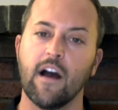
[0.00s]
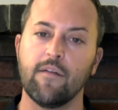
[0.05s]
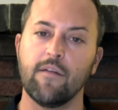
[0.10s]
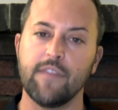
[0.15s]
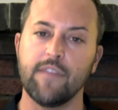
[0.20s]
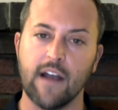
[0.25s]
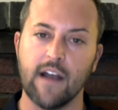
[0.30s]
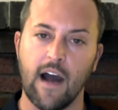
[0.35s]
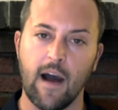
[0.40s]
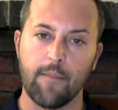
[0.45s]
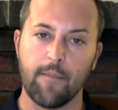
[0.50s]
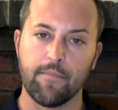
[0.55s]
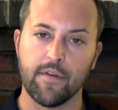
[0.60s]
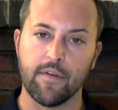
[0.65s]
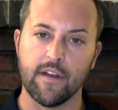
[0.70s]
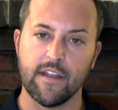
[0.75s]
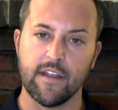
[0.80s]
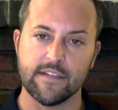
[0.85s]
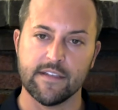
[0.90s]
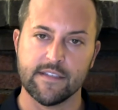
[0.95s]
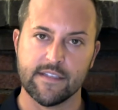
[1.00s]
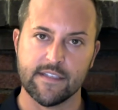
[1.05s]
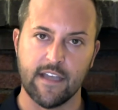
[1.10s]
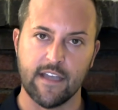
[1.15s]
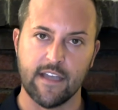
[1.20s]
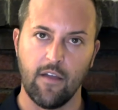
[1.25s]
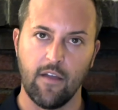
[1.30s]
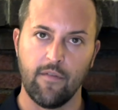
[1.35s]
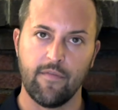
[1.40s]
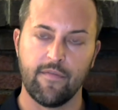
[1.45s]
of the opera
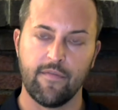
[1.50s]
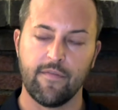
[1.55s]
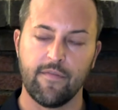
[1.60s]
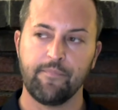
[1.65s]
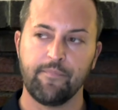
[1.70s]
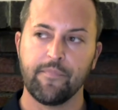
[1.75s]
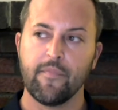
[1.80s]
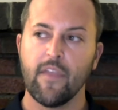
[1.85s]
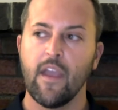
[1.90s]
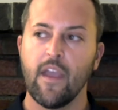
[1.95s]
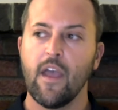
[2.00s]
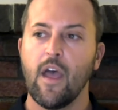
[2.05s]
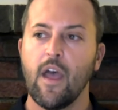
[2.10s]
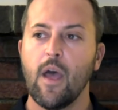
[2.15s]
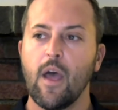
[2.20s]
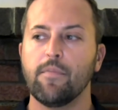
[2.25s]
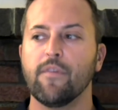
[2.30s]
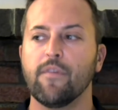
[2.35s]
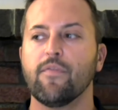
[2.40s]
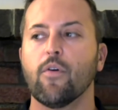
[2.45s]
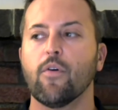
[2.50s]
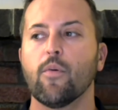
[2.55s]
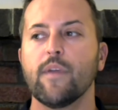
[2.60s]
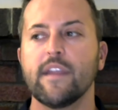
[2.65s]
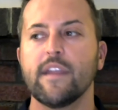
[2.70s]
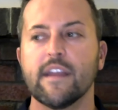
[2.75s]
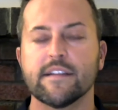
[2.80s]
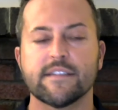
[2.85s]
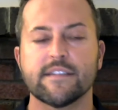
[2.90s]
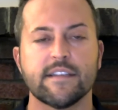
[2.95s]
itself. Before we
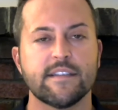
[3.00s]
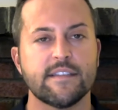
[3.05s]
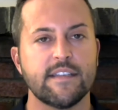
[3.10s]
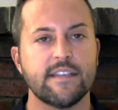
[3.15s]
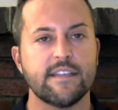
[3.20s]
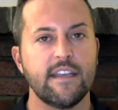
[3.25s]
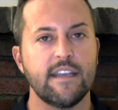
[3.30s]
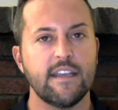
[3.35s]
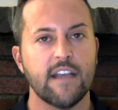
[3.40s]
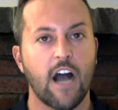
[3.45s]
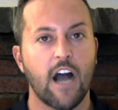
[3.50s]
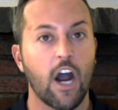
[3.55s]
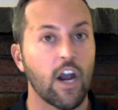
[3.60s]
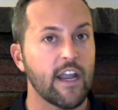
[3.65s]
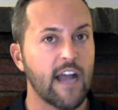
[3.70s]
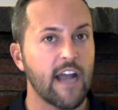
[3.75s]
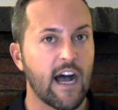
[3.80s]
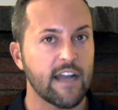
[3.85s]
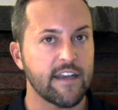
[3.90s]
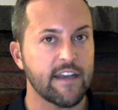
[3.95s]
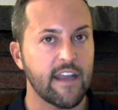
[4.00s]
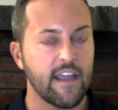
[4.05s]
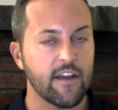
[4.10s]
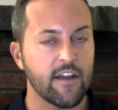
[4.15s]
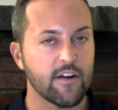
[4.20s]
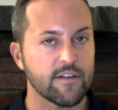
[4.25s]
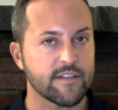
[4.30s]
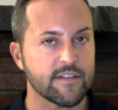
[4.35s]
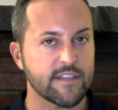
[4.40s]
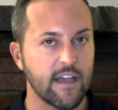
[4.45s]
get to see Ariadne
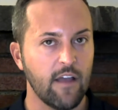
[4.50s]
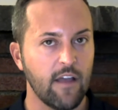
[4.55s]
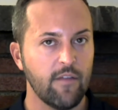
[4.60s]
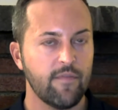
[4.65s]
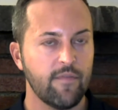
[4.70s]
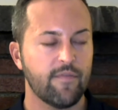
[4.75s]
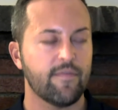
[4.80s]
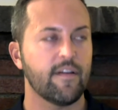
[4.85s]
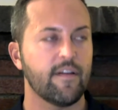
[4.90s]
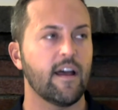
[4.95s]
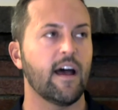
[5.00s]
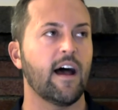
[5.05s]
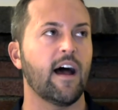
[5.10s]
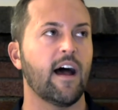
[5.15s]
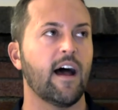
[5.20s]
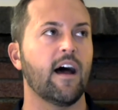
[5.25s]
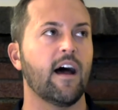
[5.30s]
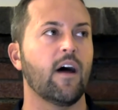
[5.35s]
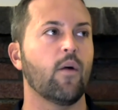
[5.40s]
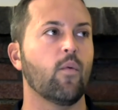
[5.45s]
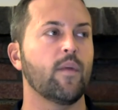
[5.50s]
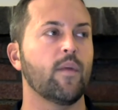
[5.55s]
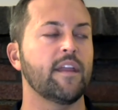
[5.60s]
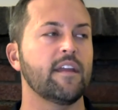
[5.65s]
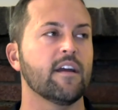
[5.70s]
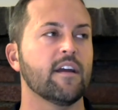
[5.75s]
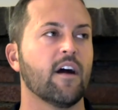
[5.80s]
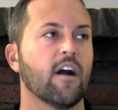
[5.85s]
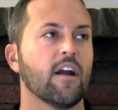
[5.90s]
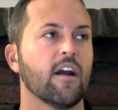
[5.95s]
herself,
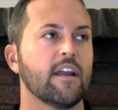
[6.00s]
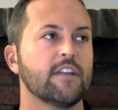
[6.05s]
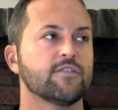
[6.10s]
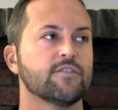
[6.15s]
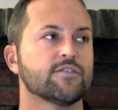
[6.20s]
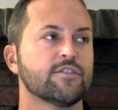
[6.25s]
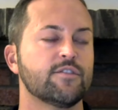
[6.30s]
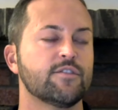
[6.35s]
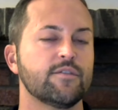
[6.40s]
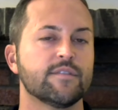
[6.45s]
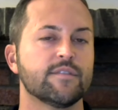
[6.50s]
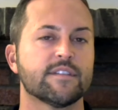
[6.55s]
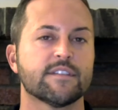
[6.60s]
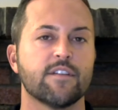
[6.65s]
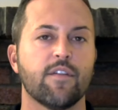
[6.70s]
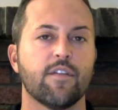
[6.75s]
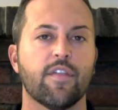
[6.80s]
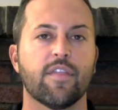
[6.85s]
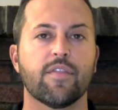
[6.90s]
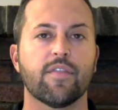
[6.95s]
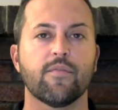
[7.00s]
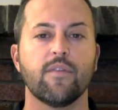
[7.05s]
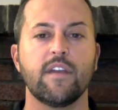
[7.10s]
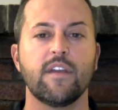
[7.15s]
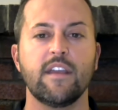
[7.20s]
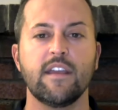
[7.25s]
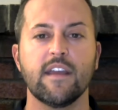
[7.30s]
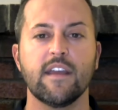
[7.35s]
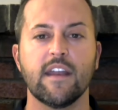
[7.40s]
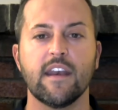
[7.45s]
we are introduced to
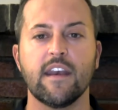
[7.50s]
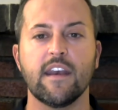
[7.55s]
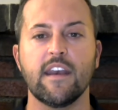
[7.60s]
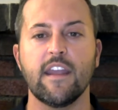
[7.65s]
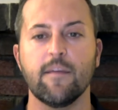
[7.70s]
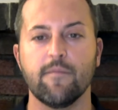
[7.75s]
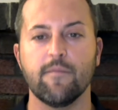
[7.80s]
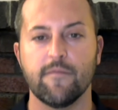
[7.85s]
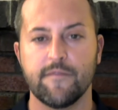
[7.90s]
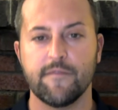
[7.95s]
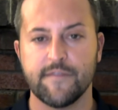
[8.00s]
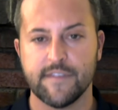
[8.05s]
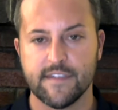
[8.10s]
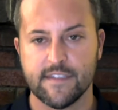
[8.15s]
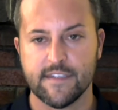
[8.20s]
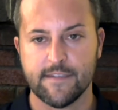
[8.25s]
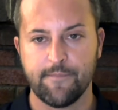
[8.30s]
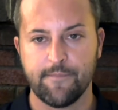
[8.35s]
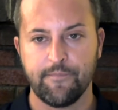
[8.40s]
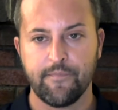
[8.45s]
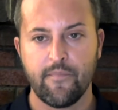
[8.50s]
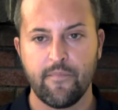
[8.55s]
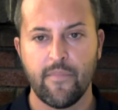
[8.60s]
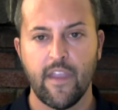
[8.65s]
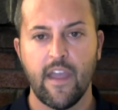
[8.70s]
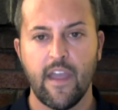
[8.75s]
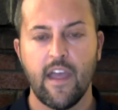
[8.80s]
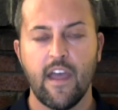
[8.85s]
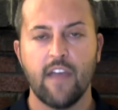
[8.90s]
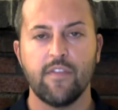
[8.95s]
3 nymphs.
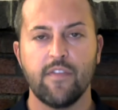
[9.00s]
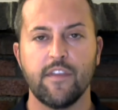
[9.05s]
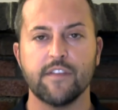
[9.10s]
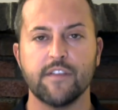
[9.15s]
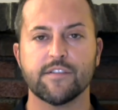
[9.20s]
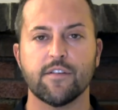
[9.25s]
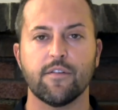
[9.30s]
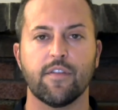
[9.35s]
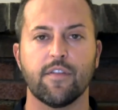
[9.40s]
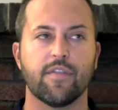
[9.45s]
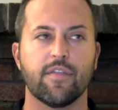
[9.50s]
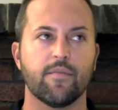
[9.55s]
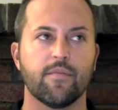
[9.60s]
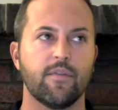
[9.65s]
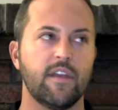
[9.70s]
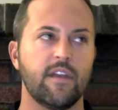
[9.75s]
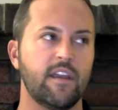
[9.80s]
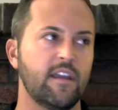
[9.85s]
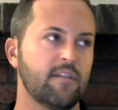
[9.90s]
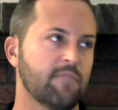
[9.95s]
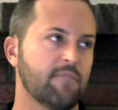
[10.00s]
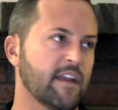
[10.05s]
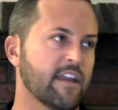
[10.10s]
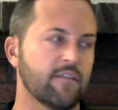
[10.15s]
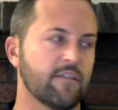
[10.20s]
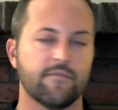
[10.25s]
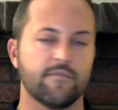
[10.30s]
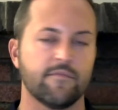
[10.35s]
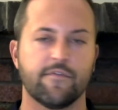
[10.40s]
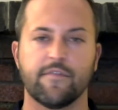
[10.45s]
These are 3,
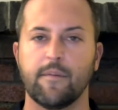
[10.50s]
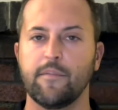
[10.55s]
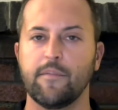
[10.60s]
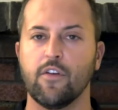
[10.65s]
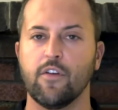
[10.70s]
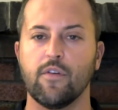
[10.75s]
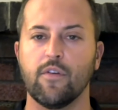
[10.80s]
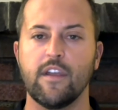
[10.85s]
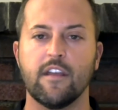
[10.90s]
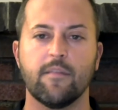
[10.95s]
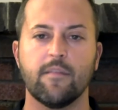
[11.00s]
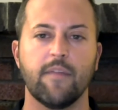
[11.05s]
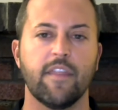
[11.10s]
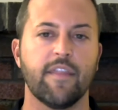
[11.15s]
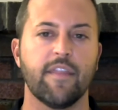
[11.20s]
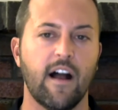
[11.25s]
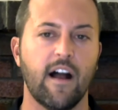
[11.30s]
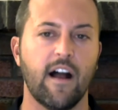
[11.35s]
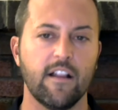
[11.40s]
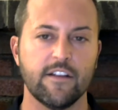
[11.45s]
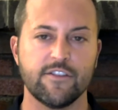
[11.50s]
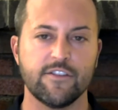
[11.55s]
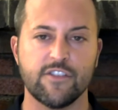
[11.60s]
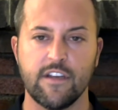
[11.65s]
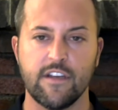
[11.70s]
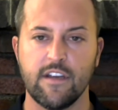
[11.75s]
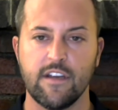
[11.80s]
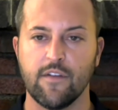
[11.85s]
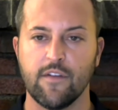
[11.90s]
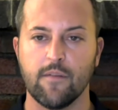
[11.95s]
again, from the Greek
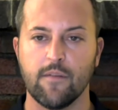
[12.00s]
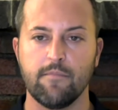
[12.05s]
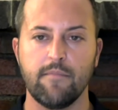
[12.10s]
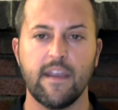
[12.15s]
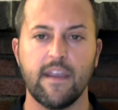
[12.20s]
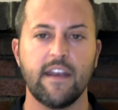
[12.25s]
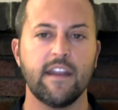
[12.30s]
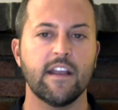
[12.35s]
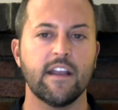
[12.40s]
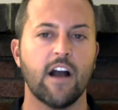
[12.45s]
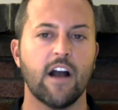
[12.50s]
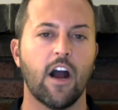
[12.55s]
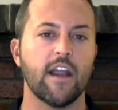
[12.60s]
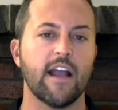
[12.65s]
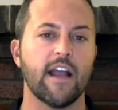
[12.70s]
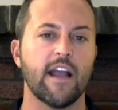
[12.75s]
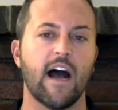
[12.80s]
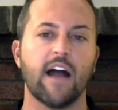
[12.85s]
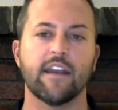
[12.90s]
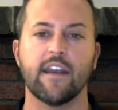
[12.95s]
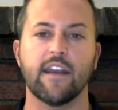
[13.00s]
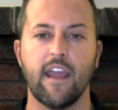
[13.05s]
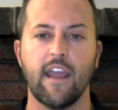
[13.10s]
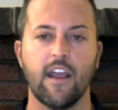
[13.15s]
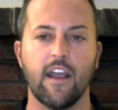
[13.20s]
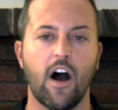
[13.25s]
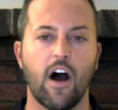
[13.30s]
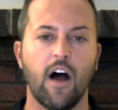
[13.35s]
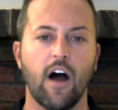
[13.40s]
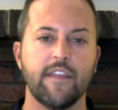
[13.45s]
mythology. They're meeting
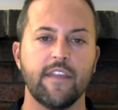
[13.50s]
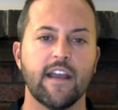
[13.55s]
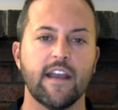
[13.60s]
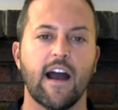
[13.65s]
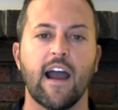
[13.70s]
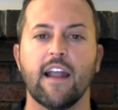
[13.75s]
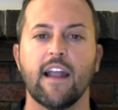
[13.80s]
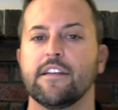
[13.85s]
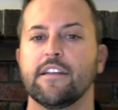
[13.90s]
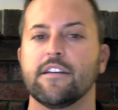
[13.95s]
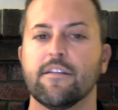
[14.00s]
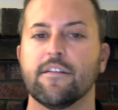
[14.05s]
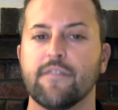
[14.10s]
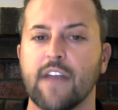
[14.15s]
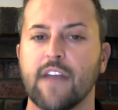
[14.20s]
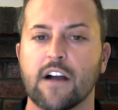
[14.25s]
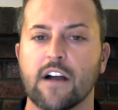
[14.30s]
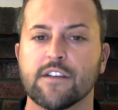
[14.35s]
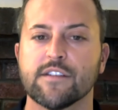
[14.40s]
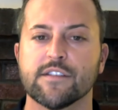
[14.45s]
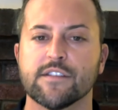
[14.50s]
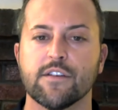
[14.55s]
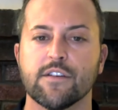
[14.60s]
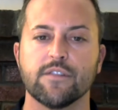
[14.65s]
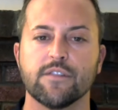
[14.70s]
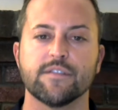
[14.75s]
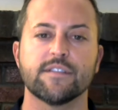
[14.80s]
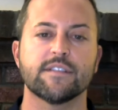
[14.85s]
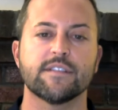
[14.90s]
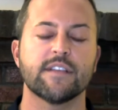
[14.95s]
Ariadne on the island of
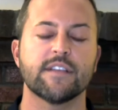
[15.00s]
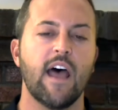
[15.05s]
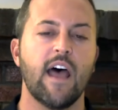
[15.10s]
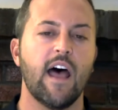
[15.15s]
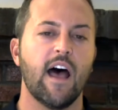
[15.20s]
Naxos.